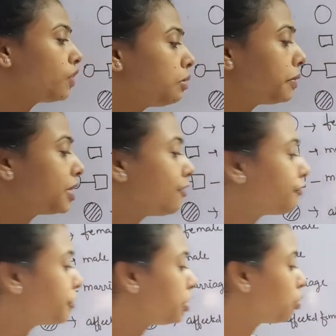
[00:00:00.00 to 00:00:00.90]
will be
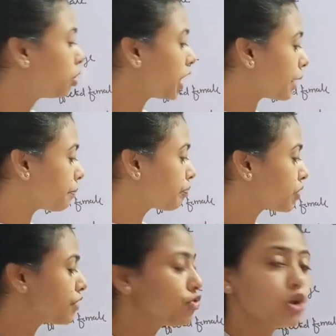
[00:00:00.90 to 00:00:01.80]
the phenotype?
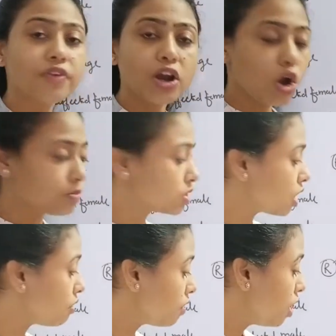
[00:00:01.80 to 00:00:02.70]
If you will
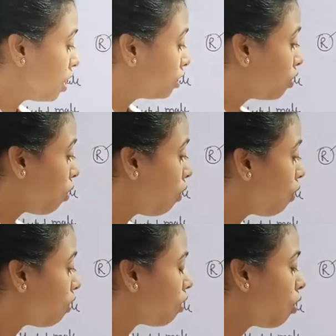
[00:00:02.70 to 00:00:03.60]
observe, the
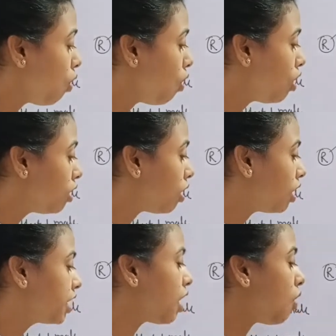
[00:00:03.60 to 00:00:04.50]
whole
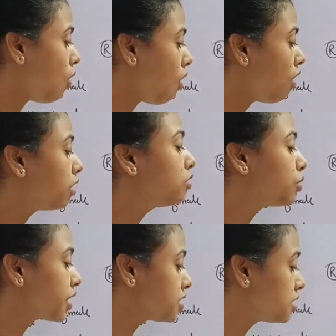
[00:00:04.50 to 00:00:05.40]
or
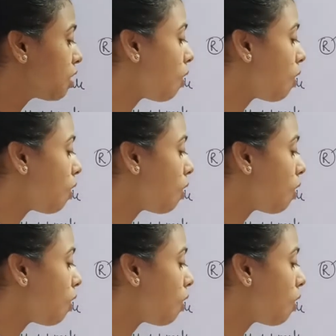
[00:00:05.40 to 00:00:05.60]
you can say